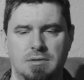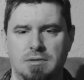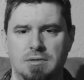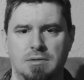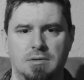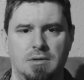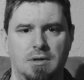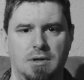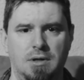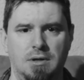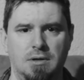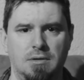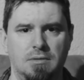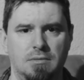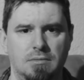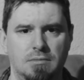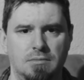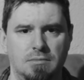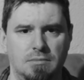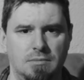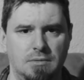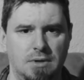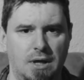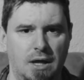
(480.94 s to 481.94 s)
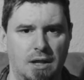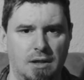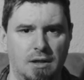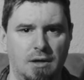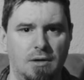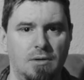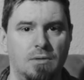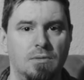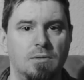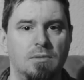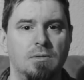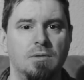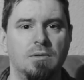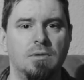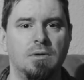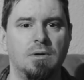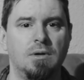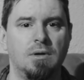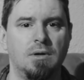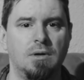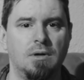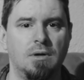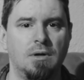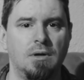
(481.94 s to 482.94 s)
Like, hello?
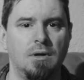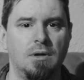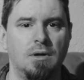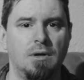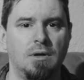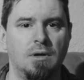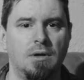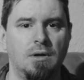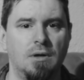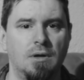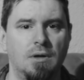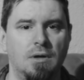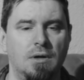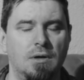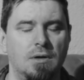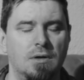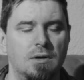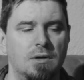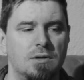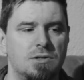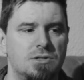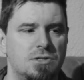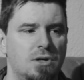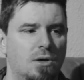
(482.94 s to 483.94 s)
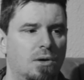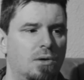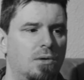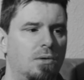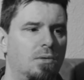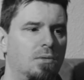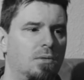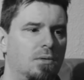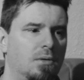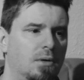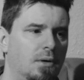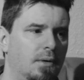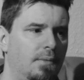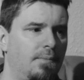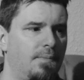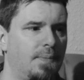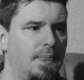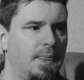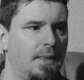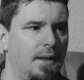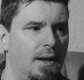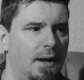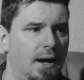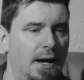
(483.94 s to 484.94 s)
So
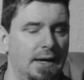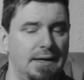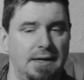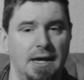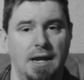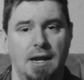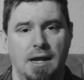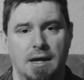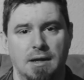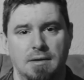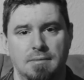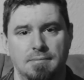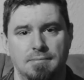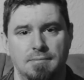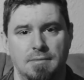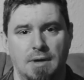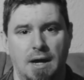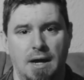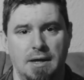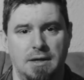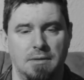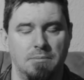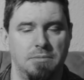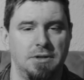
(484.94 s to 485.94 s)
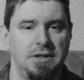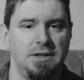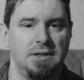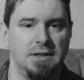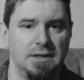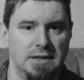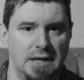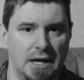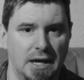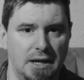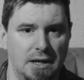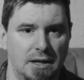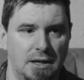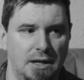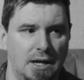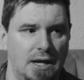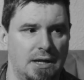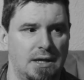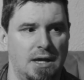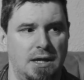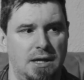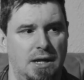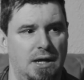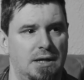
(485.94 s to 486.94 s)
I get it. I completely get it.
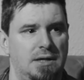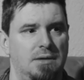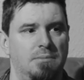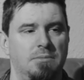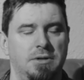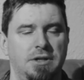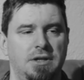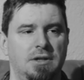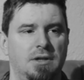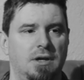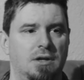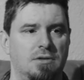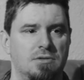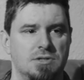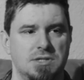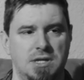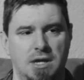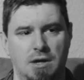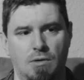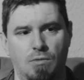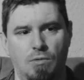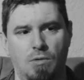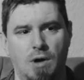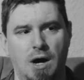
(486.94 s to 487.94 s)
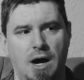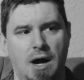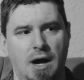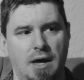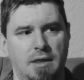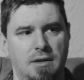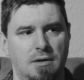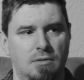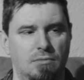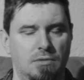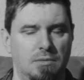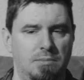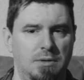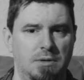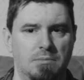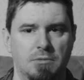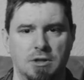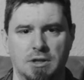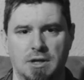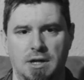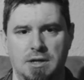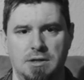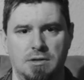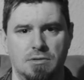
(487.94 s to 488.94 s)
And I completely understand why there would be
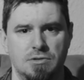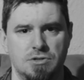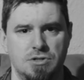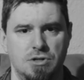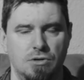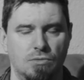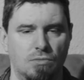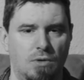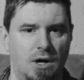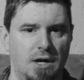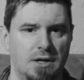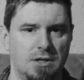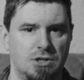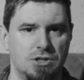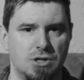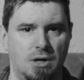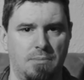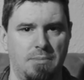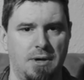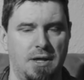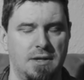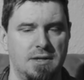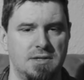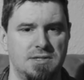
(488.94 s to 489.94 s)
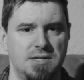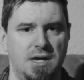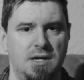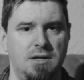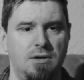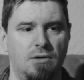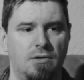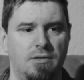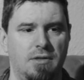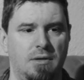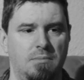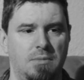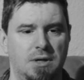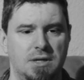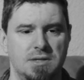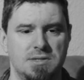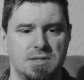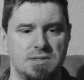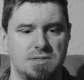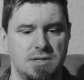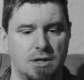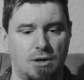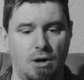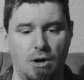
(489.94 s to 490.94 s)
millennials who want to jump on the Xennial thing, because
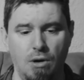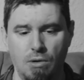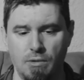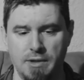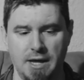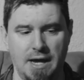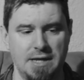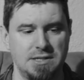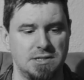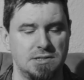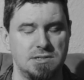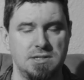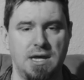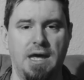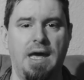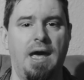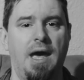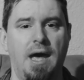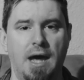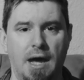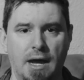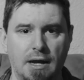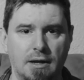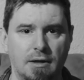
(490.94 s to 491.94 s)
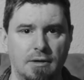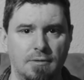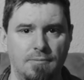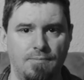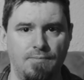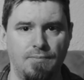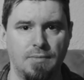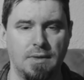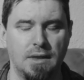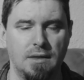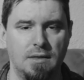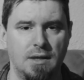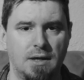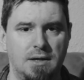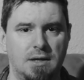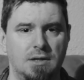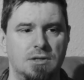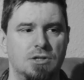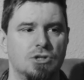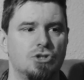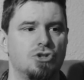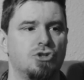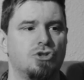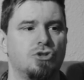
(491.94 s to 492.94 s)
it's like, oh, that's a tag that can
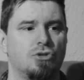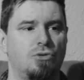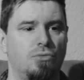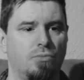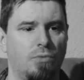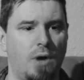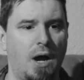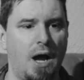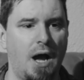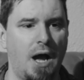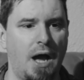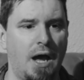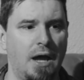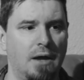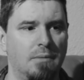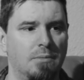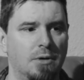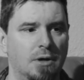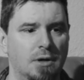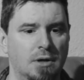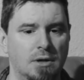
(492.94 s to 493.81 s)
describe